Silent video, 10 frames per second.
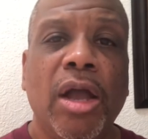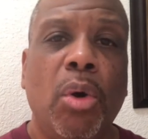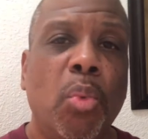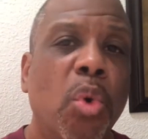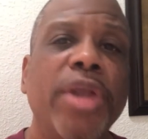
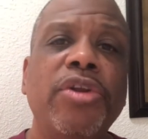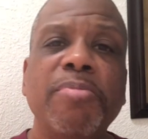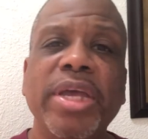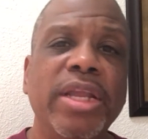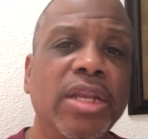What do
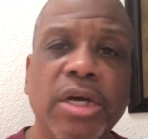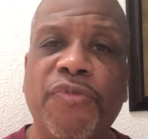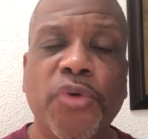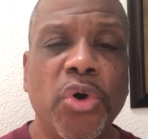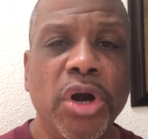men look
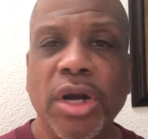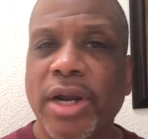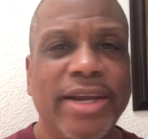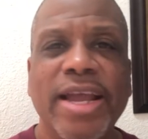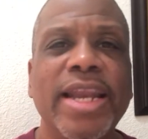for?
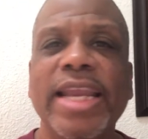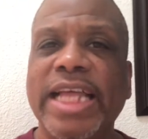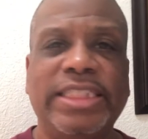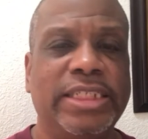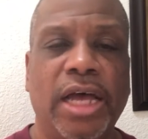None of
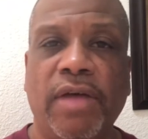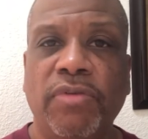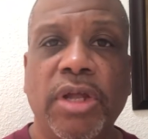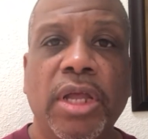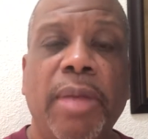that
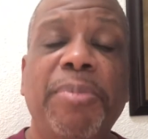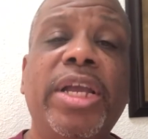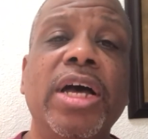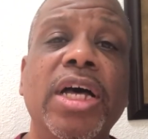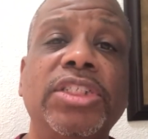stuff.
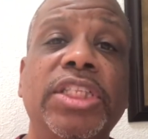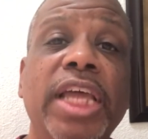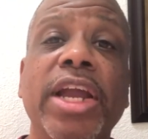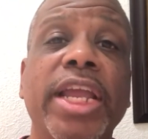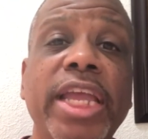Because
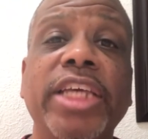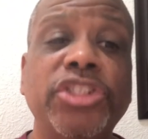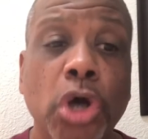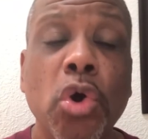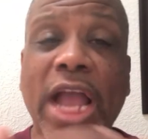there
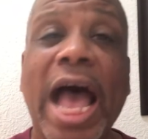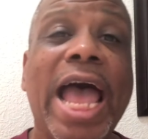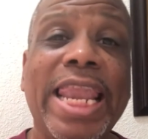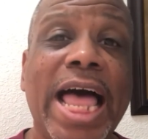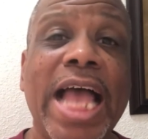is no
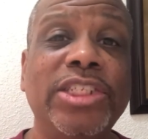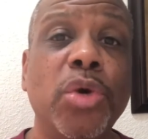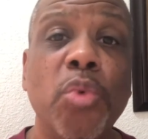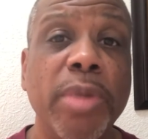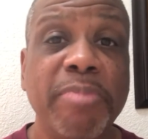guidelines
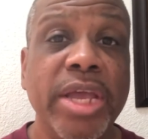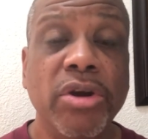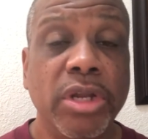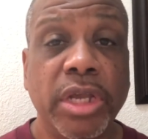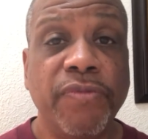on what men
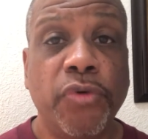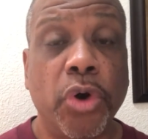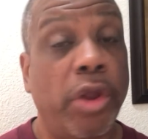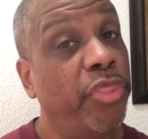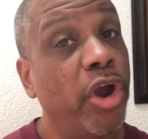are looking
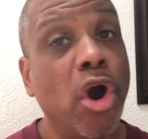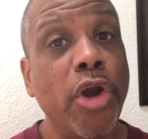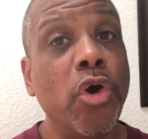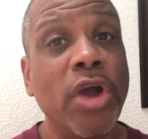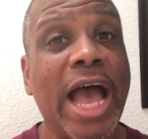for. There
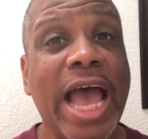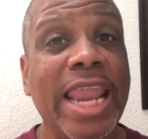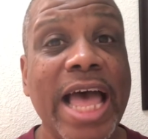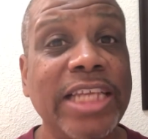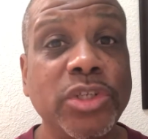are no
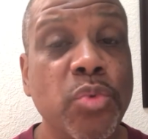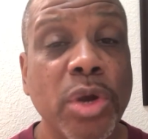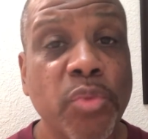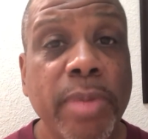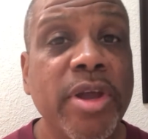guidelines on
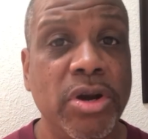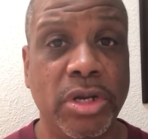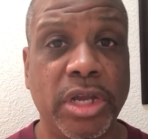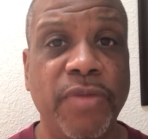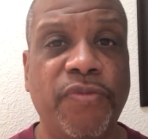what women are
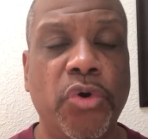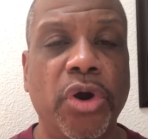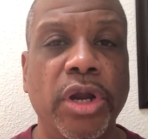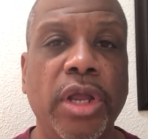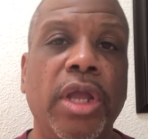looking
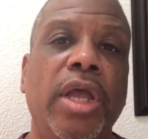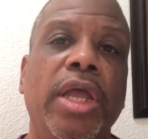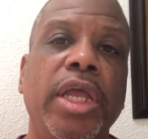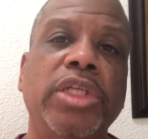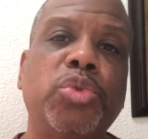for.
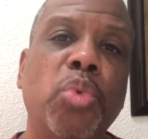It's